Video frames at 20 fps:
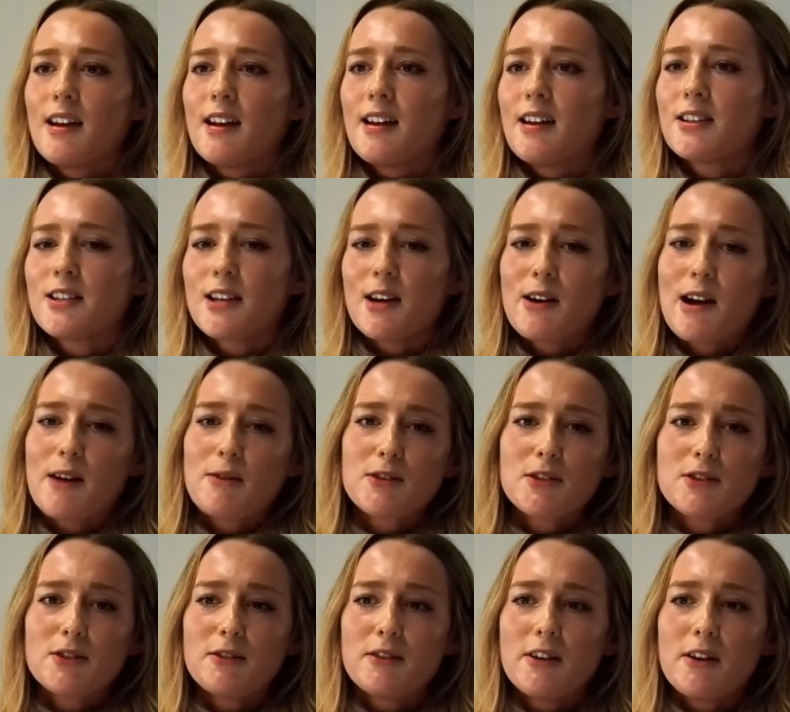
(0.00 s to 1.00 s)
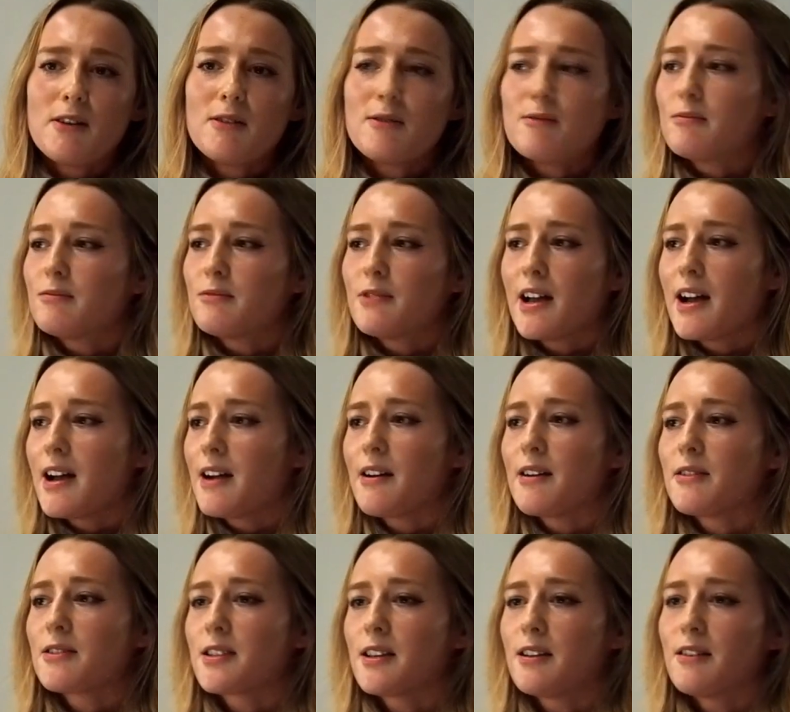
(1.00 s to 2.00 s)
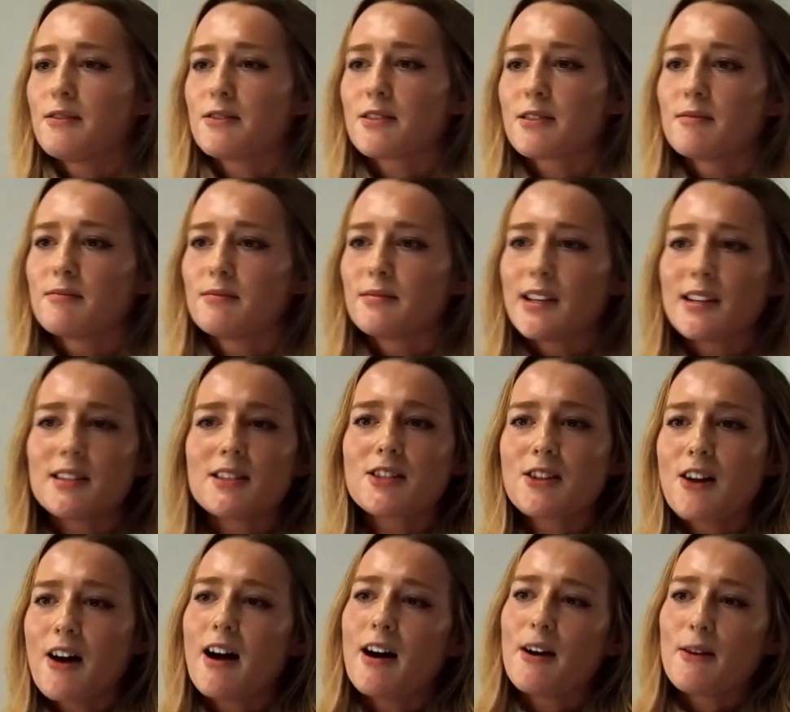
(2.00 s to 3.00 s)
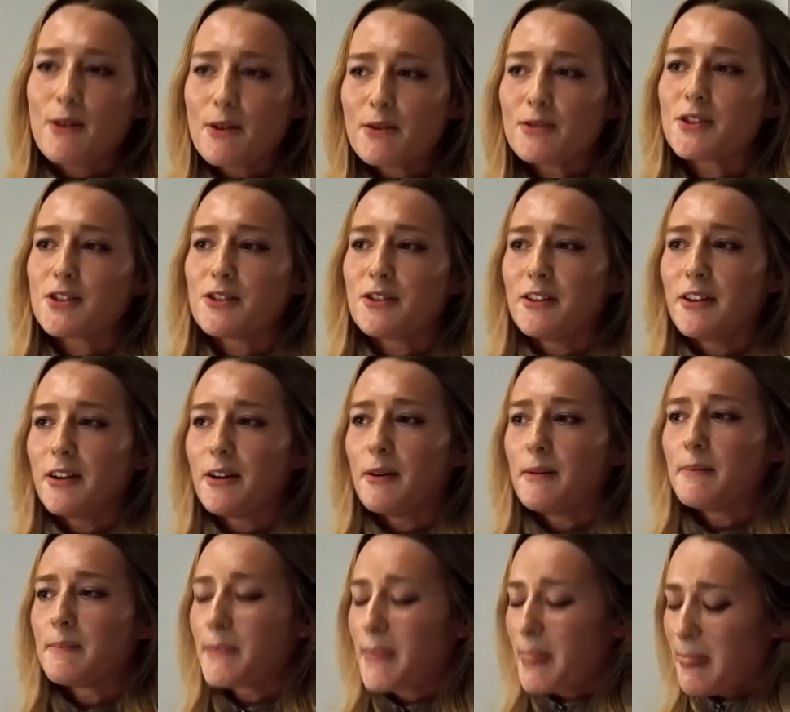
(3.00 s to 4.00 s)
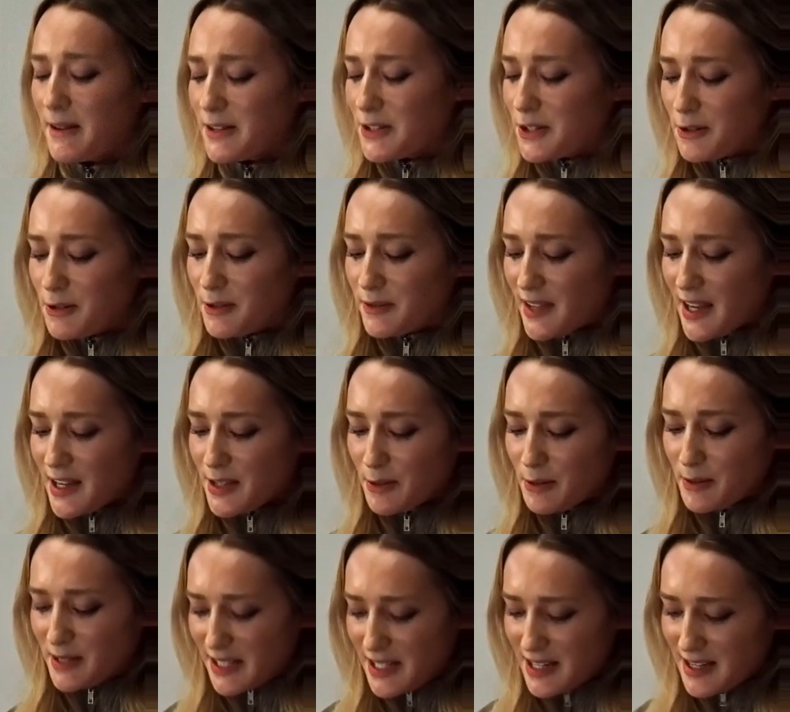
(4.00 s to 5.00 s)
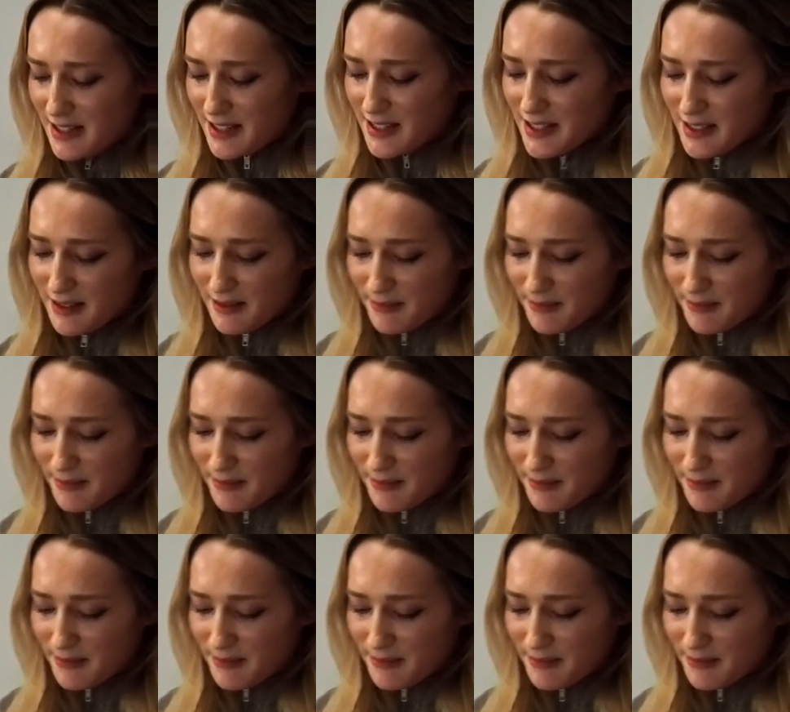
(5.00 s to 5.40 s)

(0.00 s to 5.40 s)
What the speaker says: into our studio, we'll hire ourselves. Let's start our own studio. So that's what we did.